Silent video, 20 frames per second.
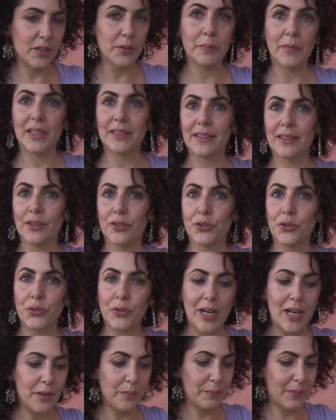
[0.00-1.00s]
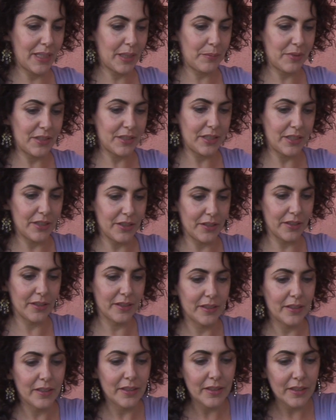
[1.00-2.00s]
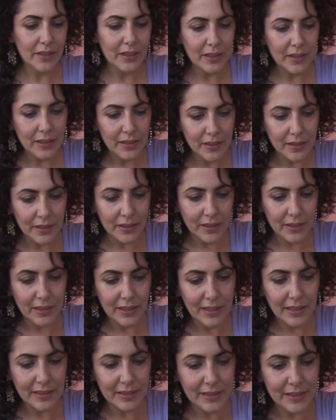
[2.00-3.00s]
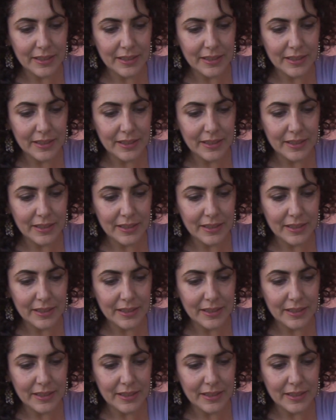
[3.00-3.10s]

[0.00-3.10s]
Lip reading: my little trout babies here and